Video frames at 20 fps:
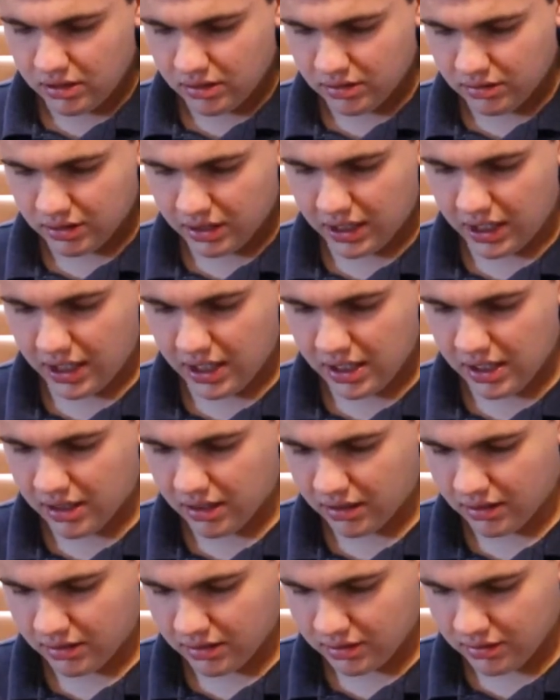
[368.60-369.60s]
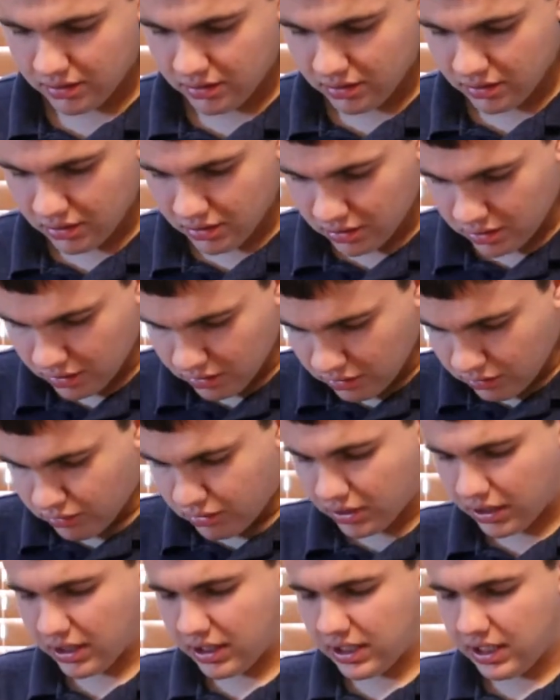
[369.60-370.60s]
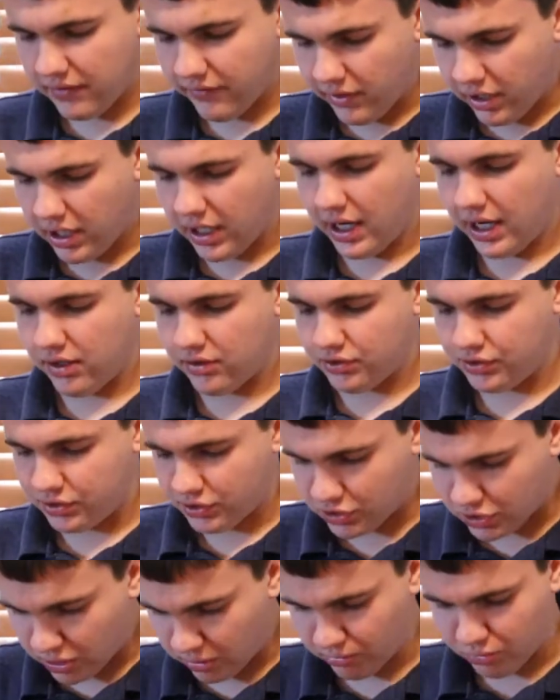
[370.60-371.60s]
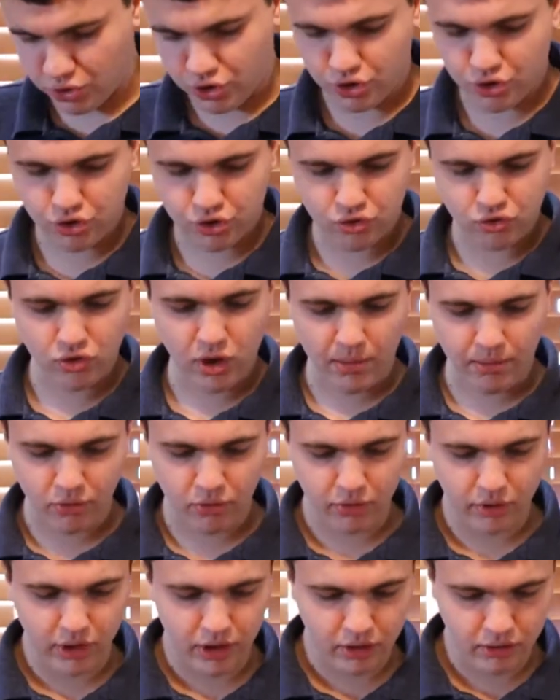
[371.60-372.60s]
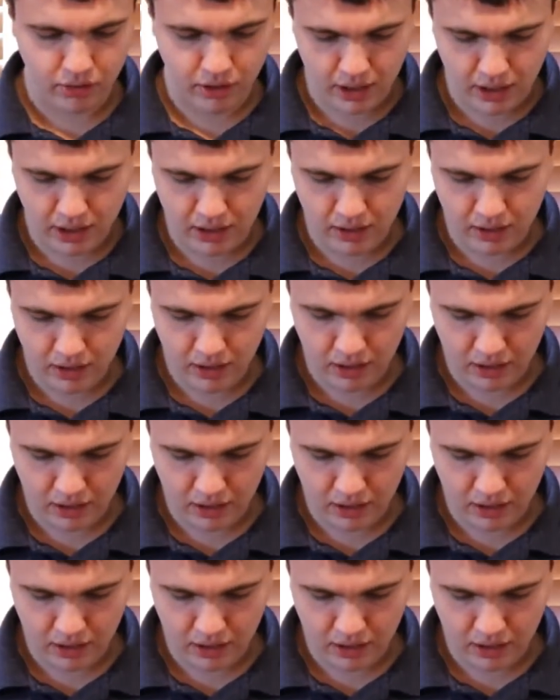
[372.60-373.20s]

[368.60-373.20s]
Okay? We're gonna give our house some shrubbery, alright?